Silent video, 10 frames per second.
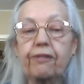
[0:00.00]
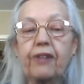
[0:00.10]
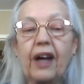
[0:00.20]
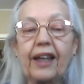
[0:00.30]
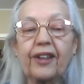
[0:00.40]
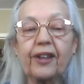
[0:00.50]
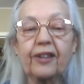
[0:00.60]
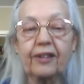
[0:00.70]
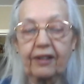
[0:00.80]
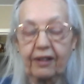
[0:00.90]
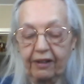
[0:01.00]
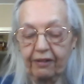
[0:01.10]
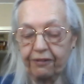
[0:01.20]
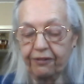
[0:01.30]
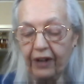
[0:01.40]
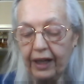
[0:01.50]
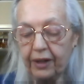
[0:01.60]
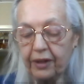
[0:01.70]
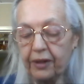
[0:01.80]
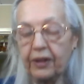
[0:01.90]
Fire.
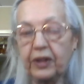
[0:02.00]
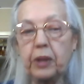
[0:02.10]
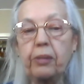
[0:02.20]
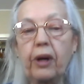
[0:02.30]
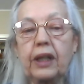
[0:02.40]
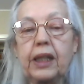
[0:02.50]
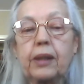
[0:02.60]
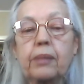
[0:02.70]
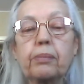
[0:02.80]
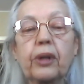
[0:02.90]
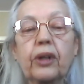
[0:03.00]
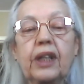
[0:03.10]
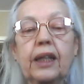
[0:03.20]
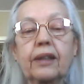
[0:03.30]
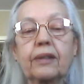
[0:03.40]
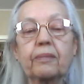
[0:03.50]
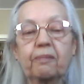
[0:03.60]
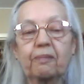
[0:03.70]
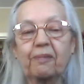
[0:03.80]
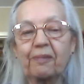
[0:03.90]
Fire and the body burning.
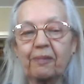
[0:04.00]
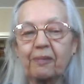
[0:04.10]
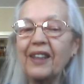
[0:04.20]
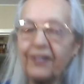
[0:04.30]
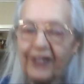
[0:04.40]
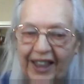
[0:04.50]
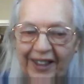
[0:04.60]
Thank